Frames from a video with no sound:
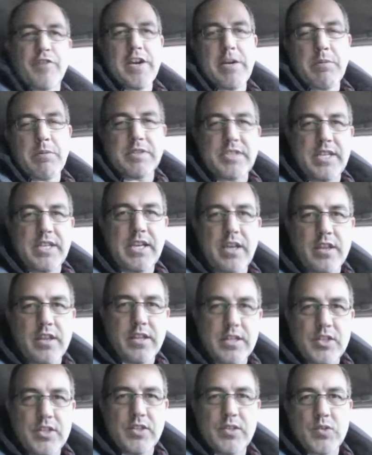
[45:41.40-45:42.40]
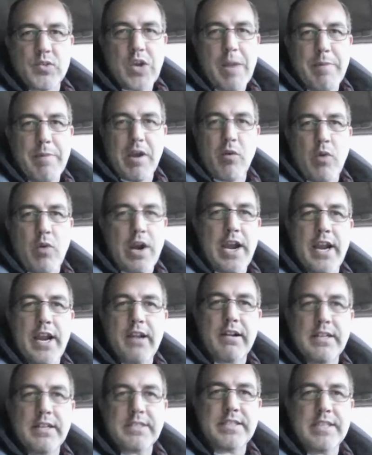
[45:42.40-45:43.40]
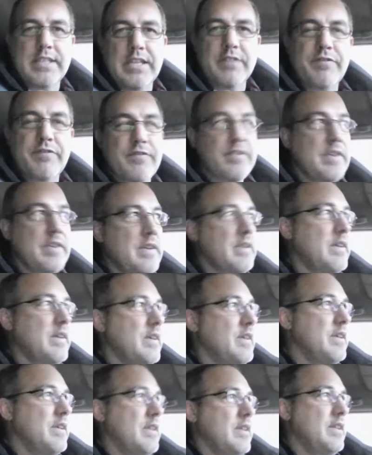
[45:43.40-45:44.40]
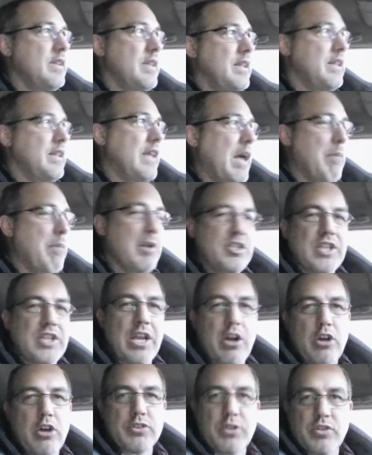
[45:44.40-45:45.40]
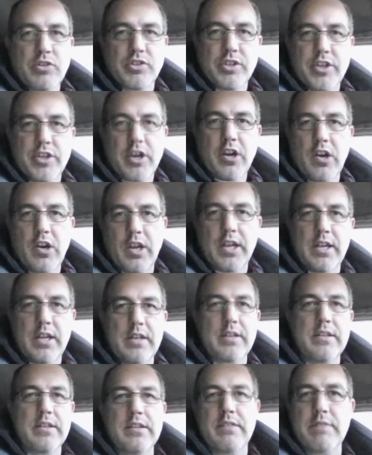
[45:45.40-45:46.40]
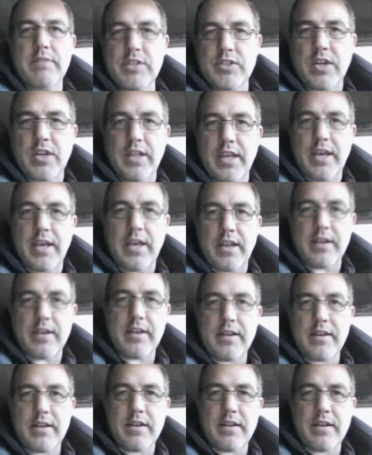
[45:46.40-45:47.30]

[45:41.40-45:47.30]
frequency on the drive-by-wire and see if how much that alters the current. Try that.